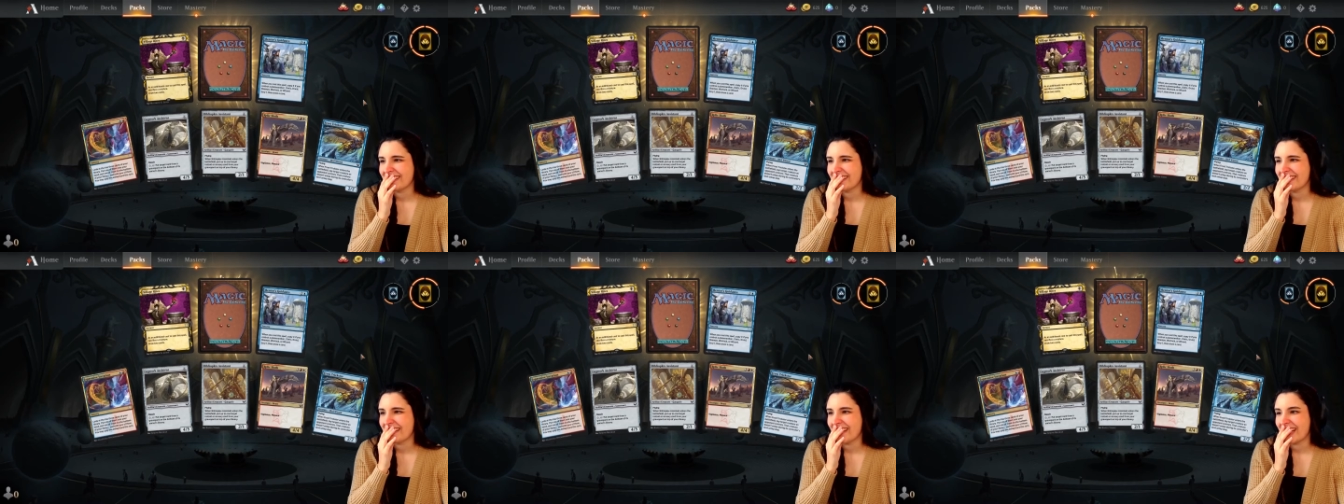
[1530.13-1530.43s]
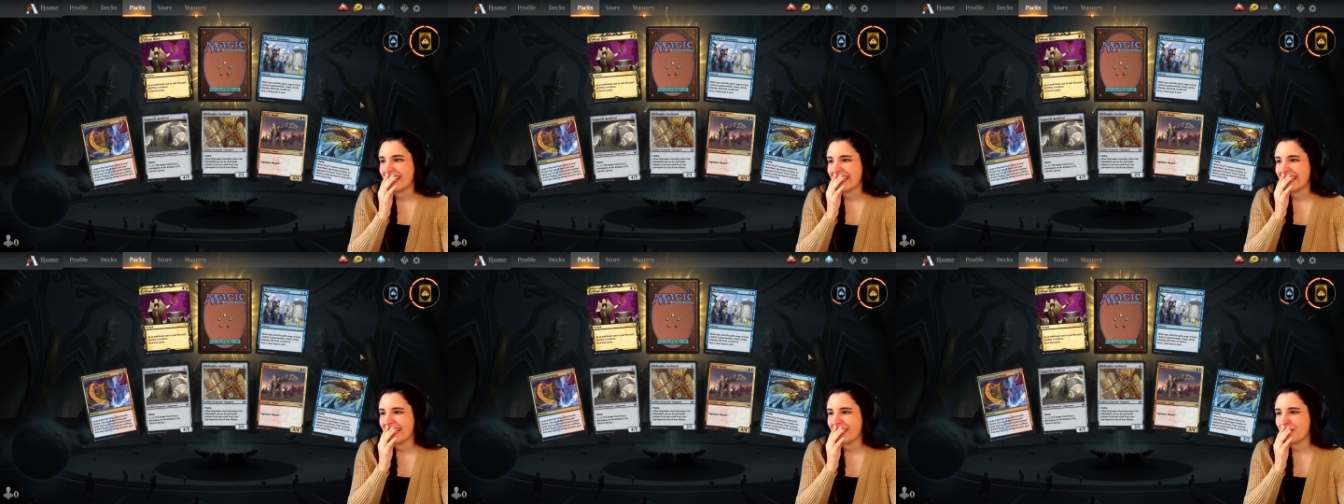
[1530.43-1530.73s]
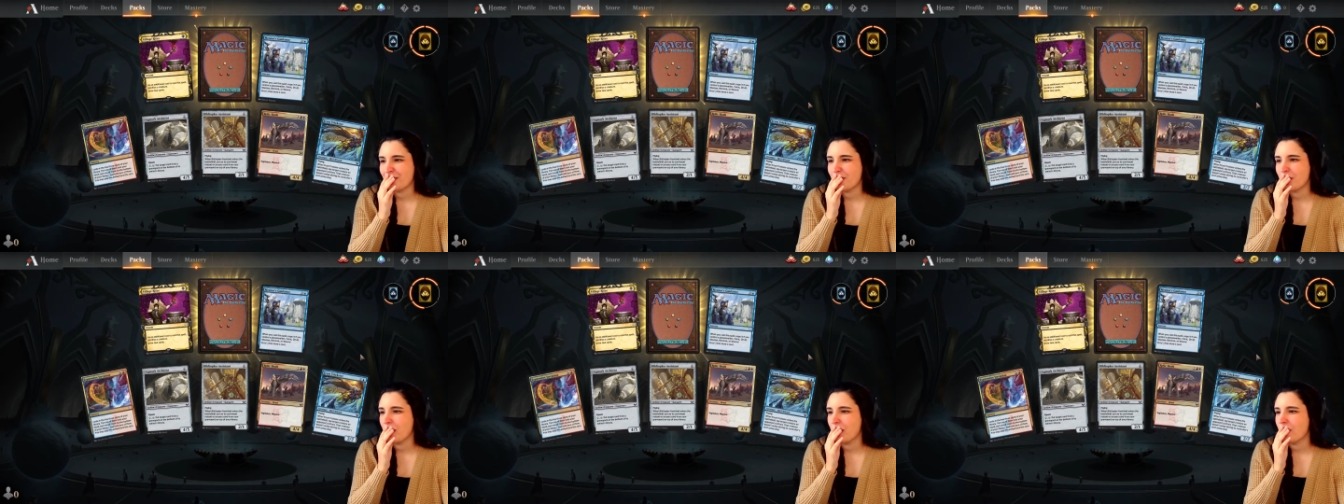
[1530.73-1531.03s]
All right,
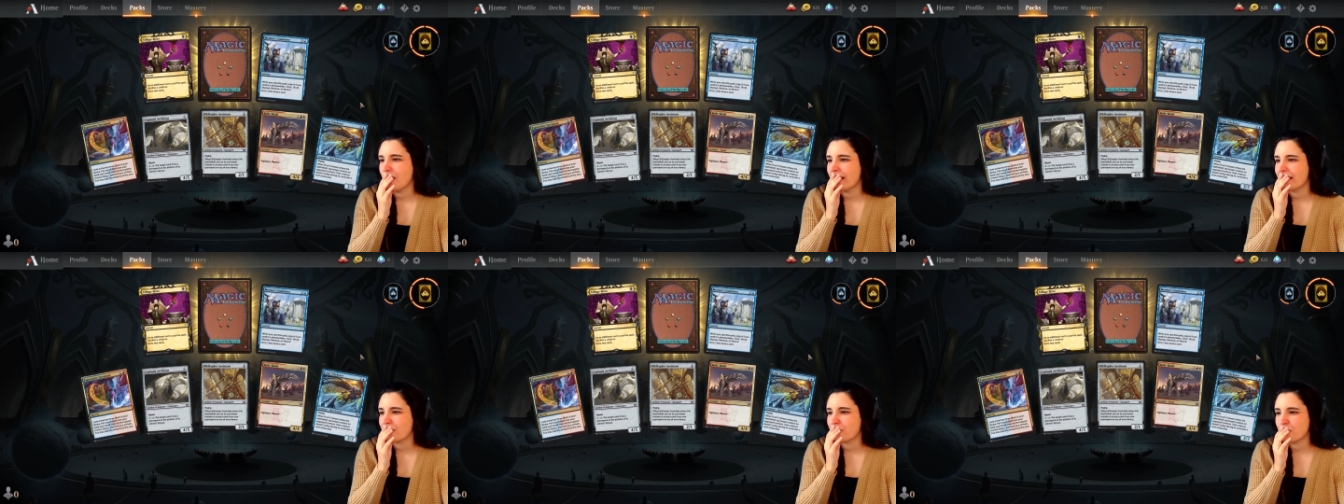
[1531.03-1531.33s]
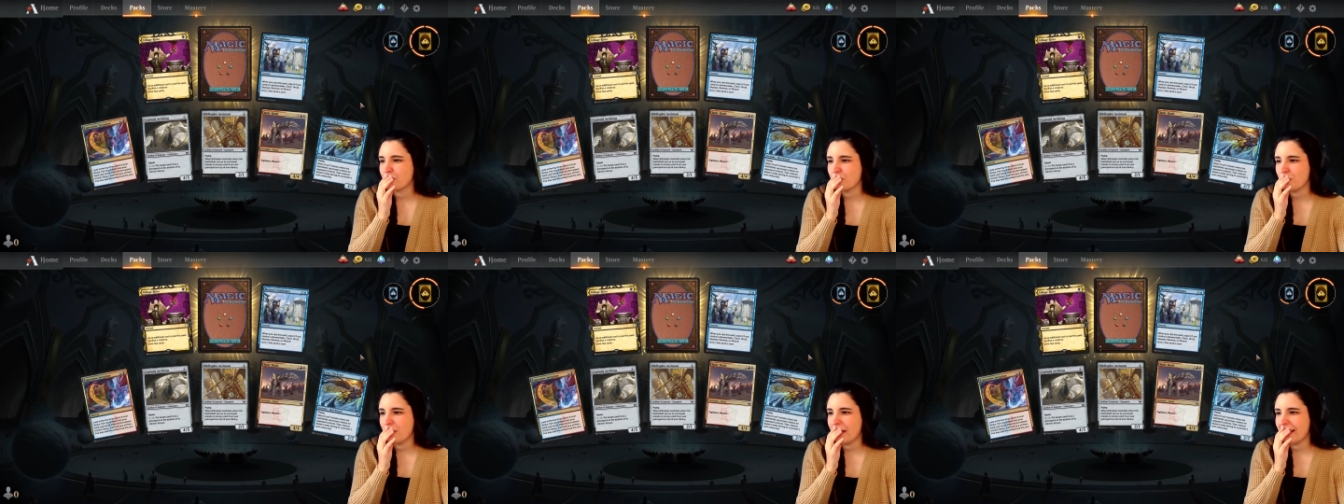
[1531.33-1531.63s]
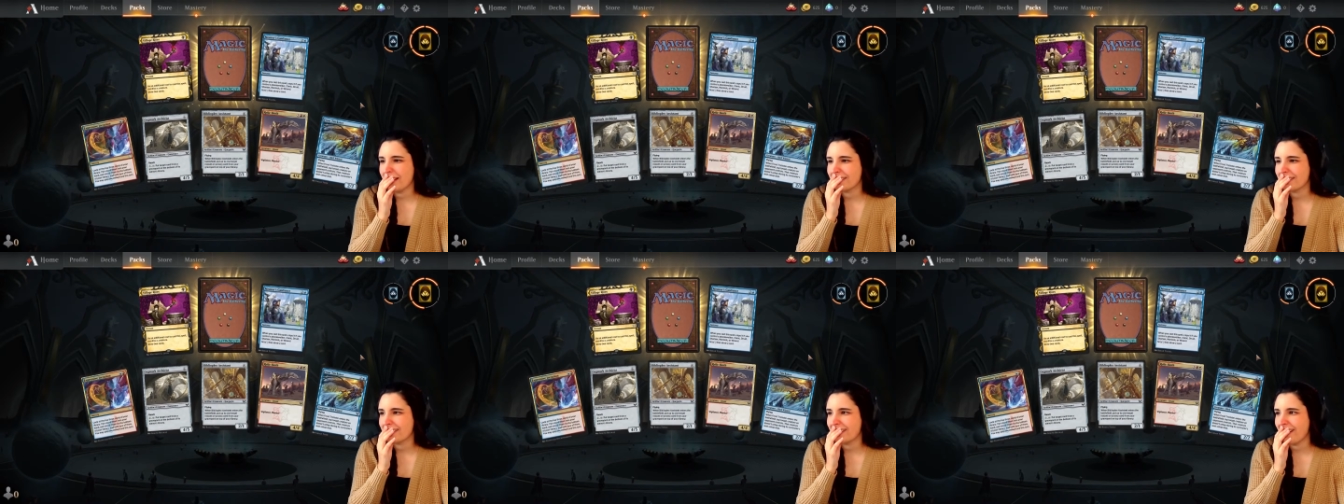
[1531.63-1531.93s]
no extra
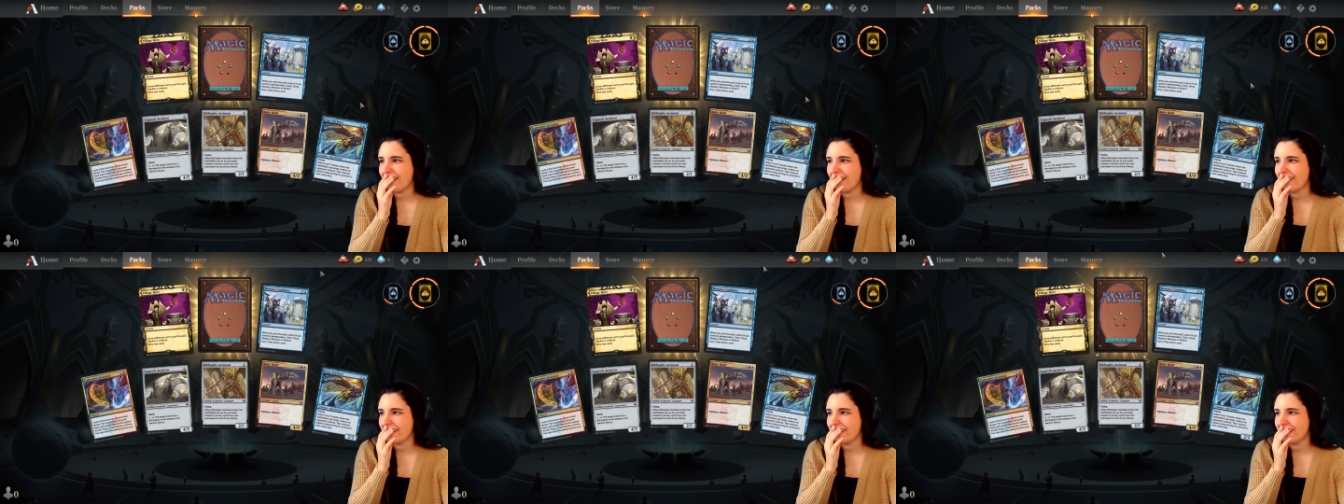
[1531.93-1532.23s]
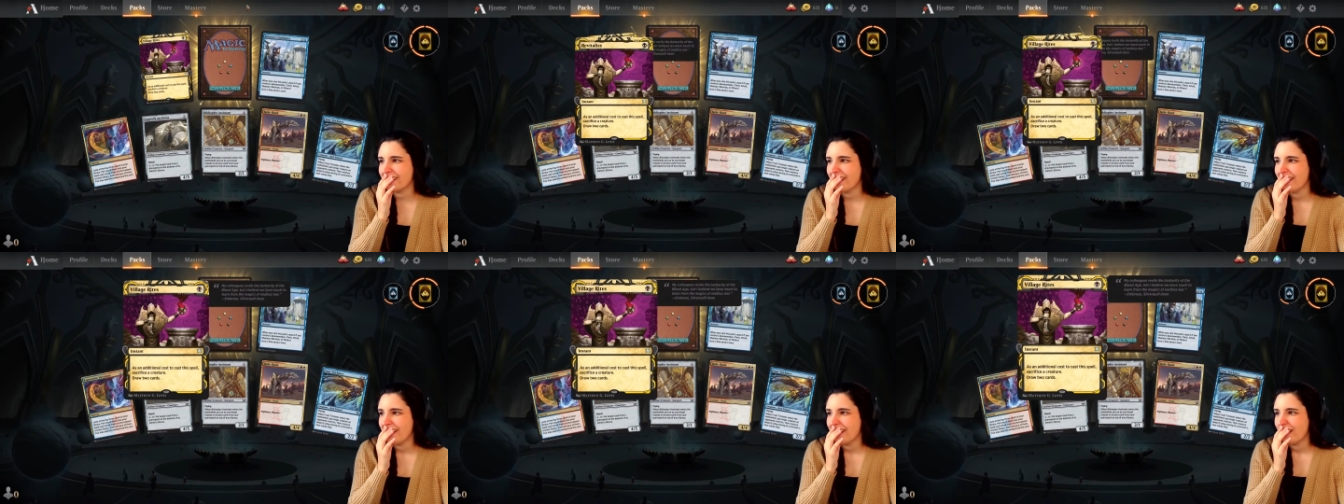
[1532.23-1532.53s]
wild card.